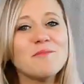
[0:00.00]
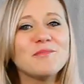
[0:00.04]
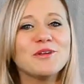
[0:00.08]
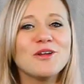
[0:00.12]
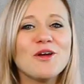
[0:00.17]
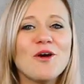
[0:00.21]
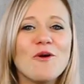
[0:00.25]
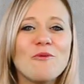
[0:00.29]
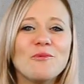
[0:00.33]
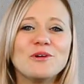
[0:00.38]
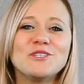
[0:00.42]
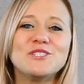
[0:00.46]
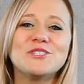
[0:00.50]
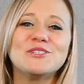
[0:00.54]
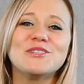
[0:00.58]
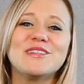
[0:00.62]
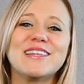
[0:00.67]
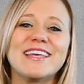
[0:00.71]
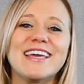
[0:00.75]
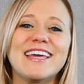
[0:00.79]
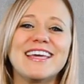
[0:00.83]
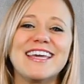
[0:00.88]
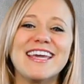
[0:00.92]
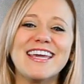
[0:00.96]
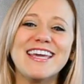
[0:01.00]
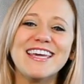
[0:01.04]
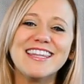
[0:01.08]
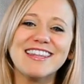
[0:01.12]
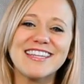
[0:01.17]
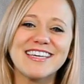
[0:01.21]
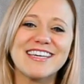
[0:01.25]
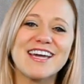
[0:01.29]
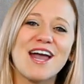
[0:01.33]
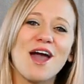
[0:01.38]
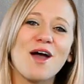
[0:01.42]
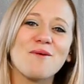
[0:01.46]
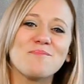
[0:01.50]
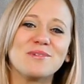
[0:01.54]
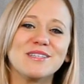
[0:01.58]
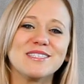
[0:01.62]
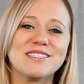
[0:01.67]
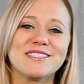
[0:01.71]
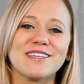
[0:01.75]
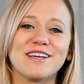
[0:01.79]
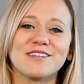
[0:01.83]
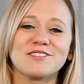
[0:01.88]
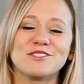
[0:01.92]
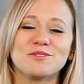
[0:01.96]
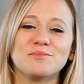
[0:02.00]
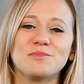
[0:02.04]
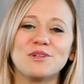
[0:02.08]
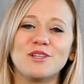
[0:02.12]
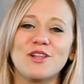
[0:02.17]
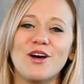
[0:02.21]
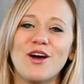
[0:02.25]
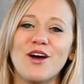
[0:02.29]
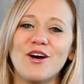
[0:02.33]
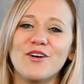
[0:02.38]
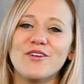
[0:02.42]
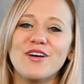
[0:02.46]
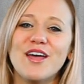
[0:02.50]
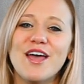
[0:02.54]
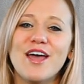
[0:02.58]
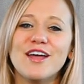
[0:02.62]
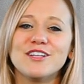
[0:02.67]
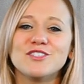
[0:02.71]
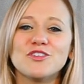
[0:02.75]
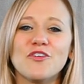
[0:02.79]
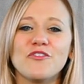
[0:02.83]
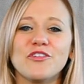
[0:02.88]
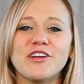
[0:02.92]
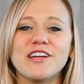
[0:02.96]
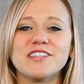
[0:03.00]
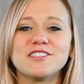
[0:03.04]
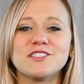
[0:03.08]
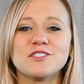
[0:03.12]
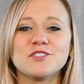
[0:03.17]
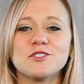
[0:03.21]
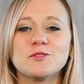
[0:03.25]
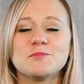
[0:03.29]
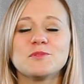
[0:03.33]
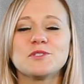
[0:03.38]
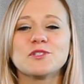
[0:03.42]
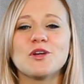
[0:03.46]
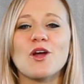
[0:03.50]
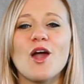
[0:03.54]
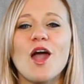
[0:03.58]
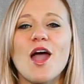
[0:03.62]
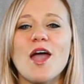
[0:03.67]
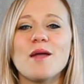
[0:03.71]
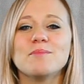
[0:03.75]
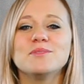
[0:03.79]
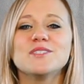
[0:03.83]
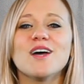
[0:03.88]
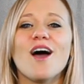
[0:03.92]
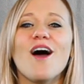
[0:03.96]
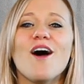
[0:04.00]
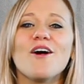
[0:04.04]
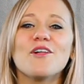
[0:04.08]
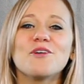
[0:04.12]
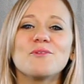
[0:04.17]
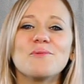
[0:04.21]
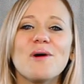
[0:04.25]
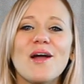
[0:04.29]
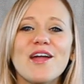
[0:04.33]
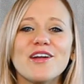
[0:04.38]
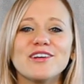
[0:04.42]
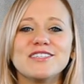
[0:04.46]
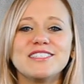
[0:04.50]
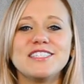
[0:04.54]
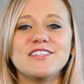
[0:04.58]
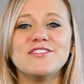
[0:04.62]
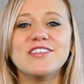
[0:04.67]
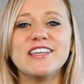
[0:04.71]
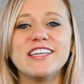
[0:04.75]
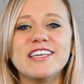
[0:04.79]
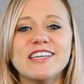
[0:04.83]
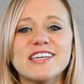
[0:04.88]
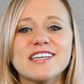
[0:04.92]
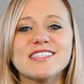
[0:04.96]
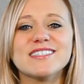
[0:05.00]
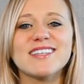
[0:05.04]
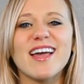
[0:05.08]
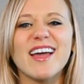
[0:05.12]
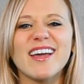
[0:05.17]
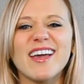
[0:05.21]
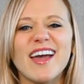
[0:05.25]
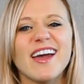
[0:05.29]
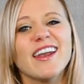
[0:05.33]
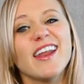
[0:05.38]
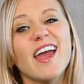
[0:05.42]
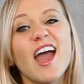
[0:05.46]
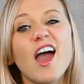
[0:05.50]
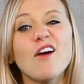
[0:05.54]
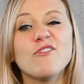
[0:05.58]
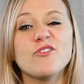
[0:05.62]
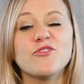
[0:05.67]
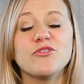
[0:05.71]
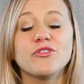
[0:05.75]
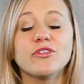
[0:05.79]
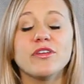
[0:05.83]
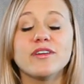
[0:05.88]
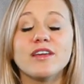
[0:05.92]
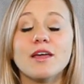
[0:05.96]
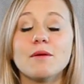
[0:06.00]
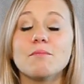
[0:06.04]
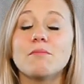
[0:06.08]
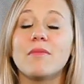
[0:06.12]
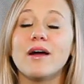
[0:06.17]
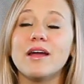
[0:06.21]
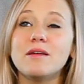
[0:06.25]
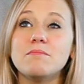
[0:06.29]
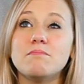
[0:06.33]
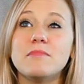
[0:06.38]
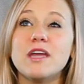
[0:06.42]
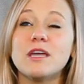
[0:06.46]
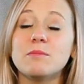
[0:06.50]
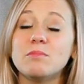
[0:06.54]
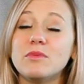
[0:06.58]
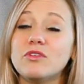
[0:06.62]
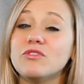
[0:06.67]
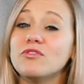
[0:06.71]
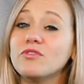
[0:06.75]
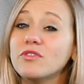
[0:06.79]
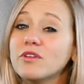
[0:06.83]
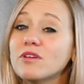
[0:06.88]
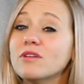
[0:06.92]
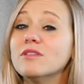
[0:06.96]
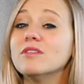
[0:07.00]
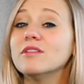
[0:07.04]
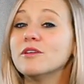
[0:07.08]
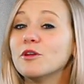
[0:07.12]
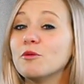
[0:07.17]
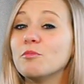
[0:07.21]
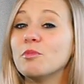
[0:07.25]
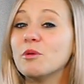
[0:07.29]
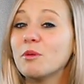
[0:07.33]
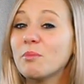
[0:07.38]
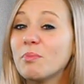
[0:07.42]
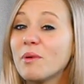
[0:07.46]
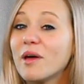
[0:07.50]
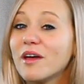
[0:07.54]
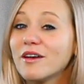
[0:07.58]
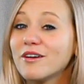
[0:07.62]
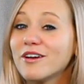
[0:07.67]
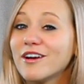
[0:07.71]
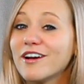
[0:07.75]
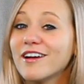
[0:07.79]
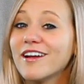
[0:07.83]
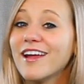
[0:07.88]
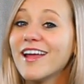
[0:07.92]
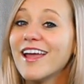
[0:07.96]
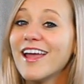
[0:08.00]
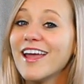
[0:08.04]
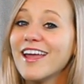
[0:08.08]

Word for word: me know what you think in the comment section below. Don't forget to subscribe to Hollywire TV because I kinda have a feeling it might make me feel a little bit better.